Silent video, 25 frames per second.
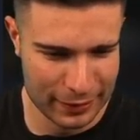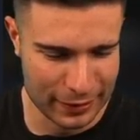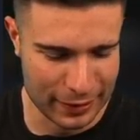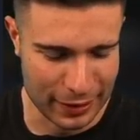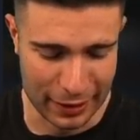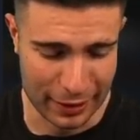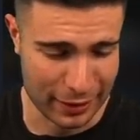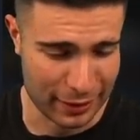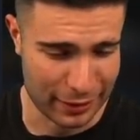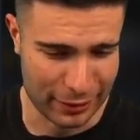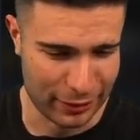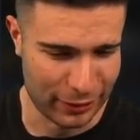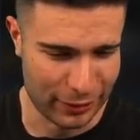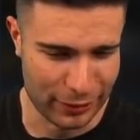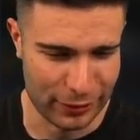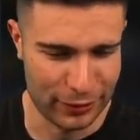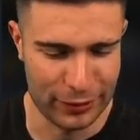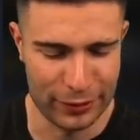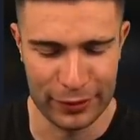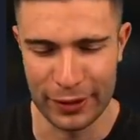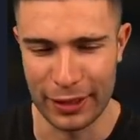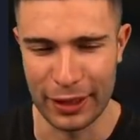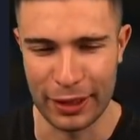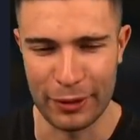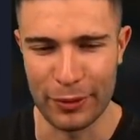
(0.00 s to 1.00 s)
I don't know.
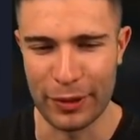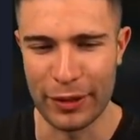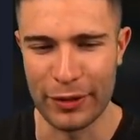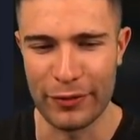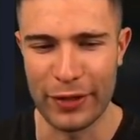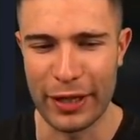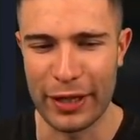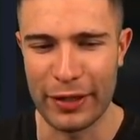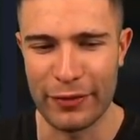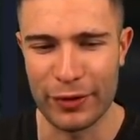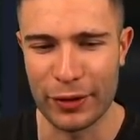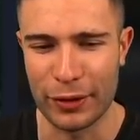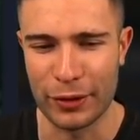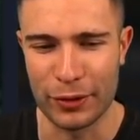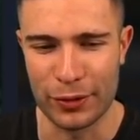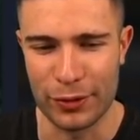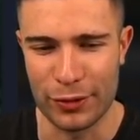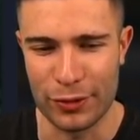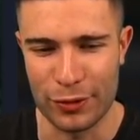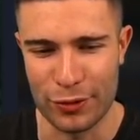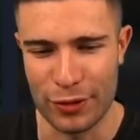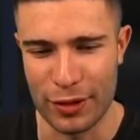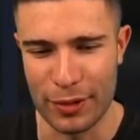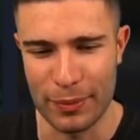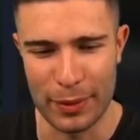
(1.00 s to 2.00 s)
Like whenever I have a good
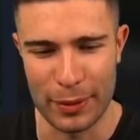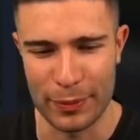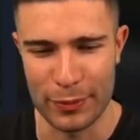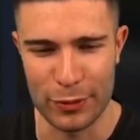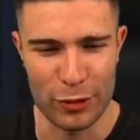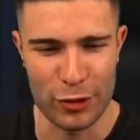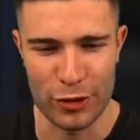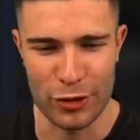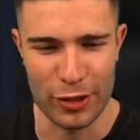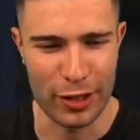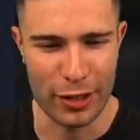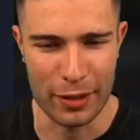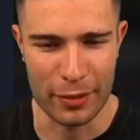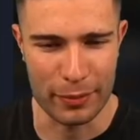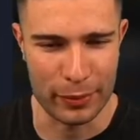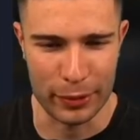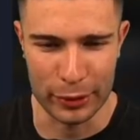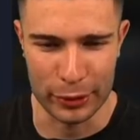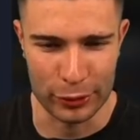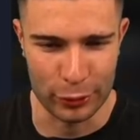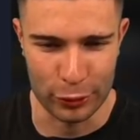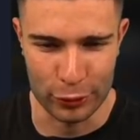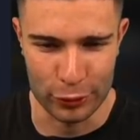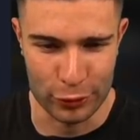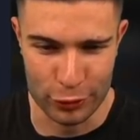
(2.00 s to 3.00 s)
stream, I'm just numb
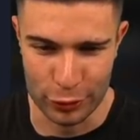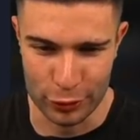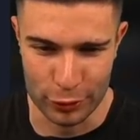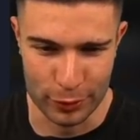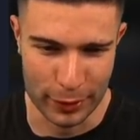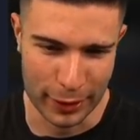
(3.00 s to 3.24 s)
on YouTube.